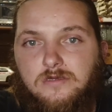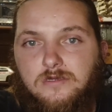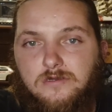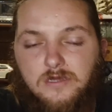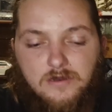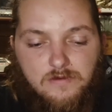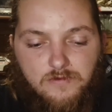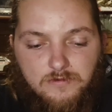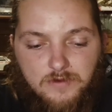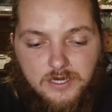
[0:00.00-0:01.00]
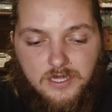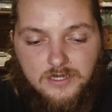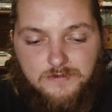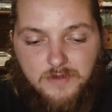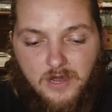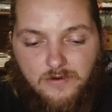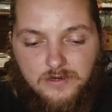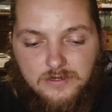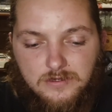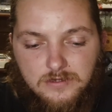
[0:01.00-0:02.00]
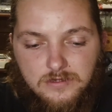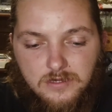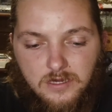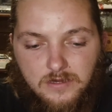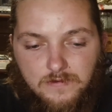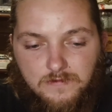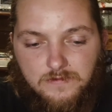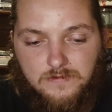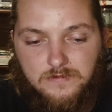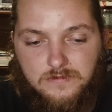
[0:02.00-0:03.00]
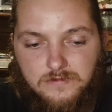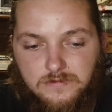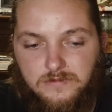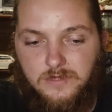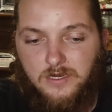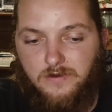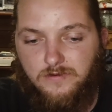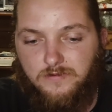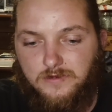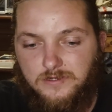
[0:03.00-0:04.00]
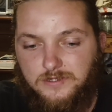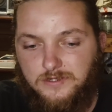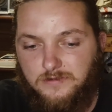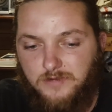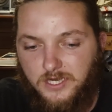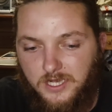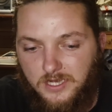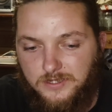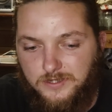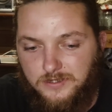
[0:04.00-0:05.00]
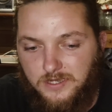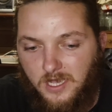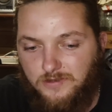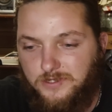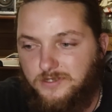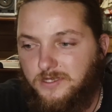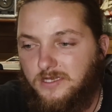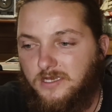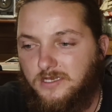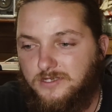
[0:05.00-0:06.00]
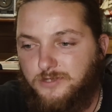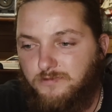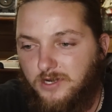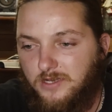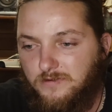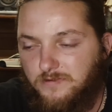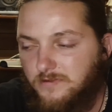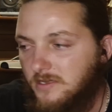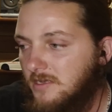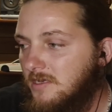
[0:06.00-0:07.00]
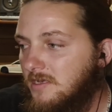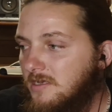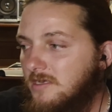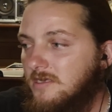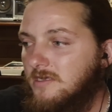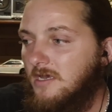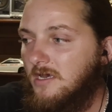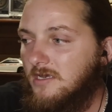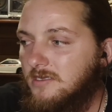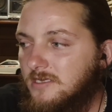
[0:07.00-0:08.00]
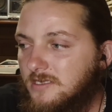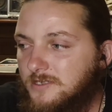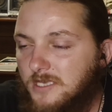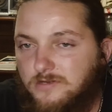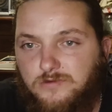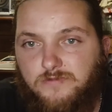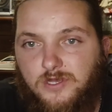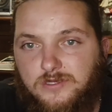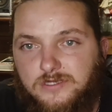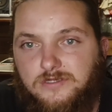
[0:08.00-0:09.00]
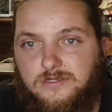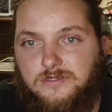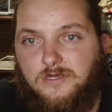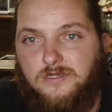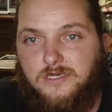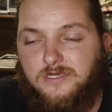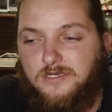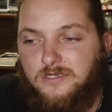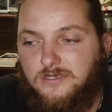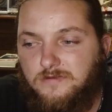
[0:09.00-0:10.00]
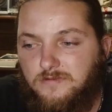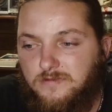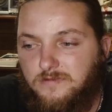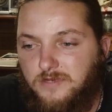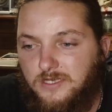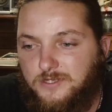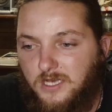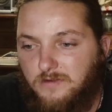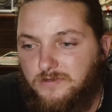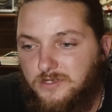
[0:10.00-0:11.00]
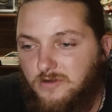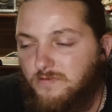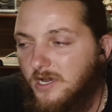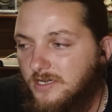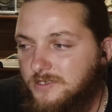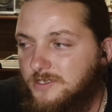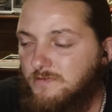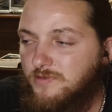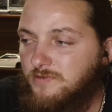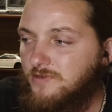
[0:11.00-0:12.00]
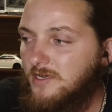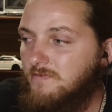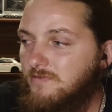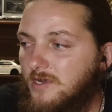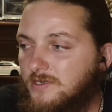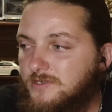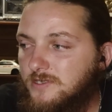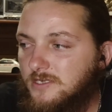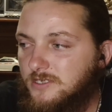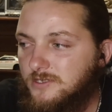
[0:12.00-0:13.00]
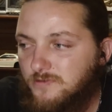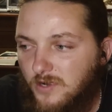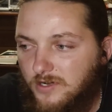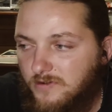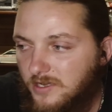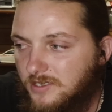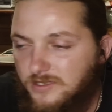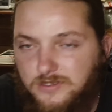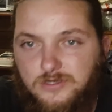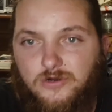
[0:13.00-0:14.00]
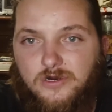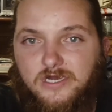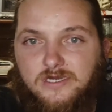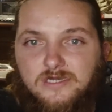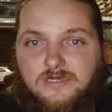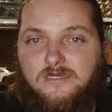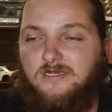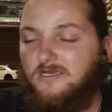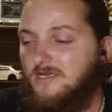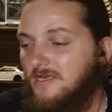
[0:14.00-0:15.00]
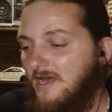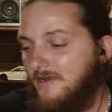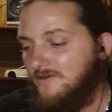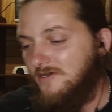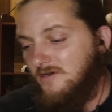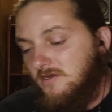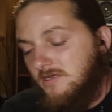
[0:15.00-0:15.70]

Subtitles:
And not everybody has power. Not everybody has houses that they could spray with insect repellent so they could be inside with no bugs. Some people have bugs that just walk right in the door. I don't know.